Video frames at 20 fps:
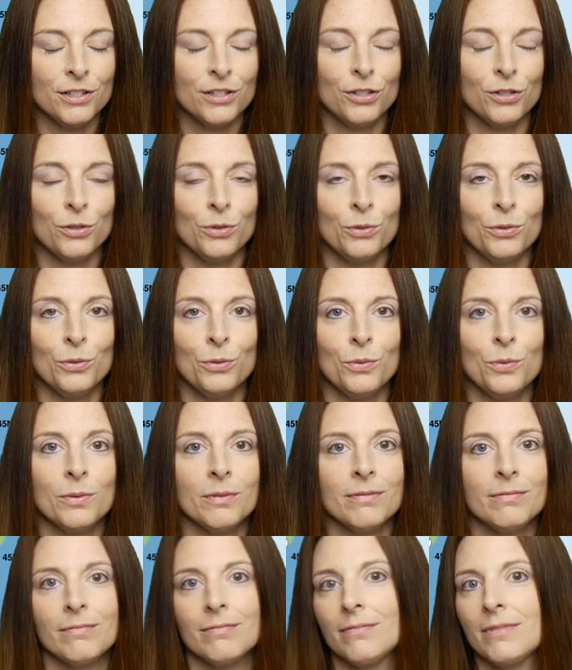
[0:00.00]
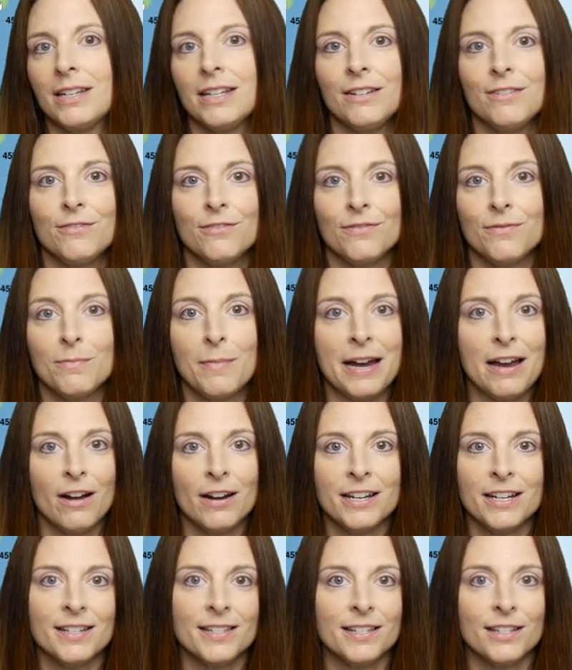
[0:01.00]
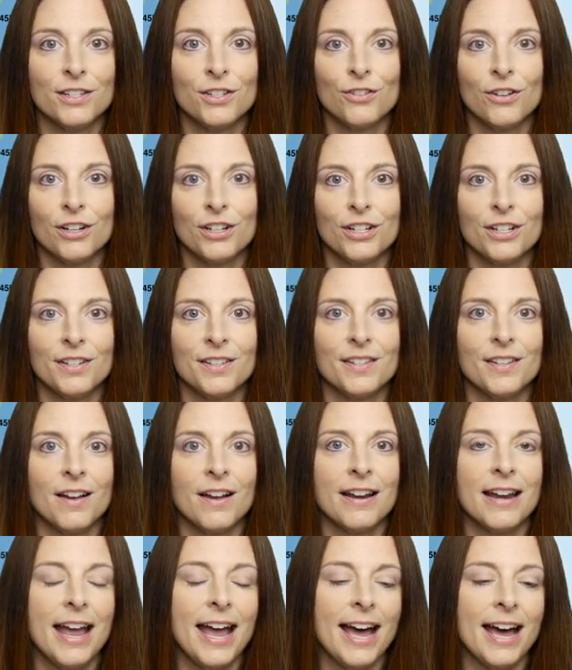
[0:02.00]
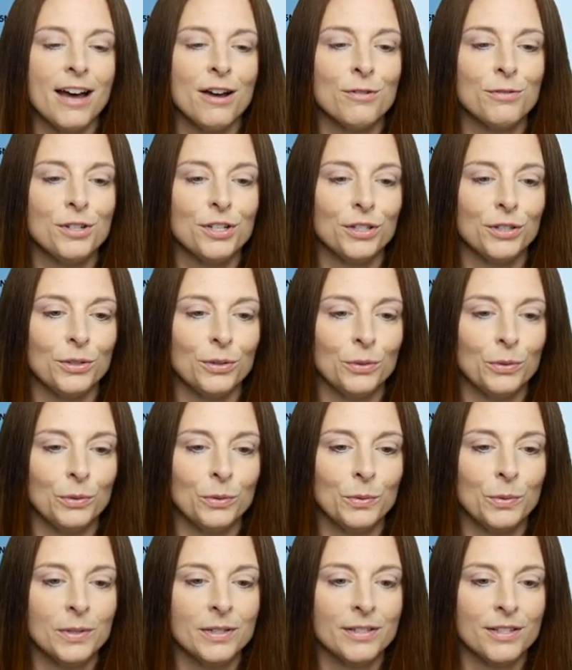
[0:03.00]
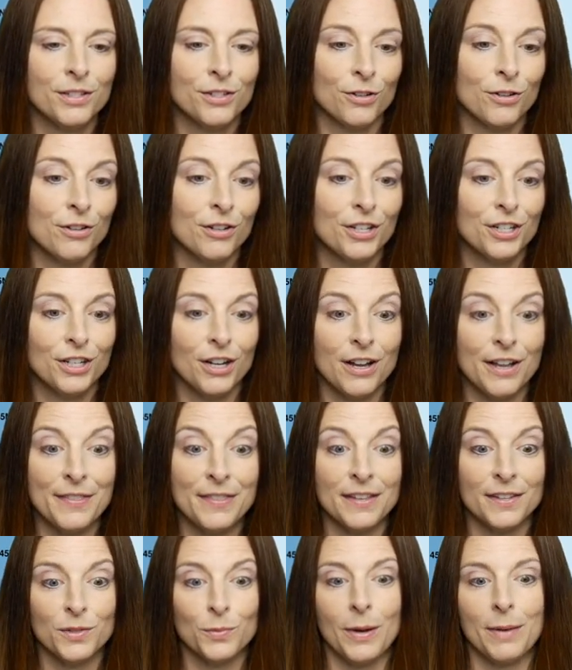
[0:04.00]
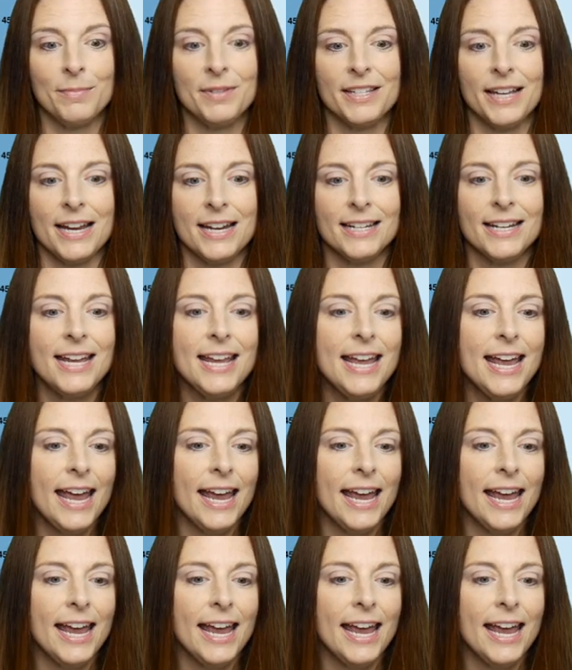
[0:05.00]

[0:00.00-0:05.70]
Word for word: to give my audience instructions on how to search on this website.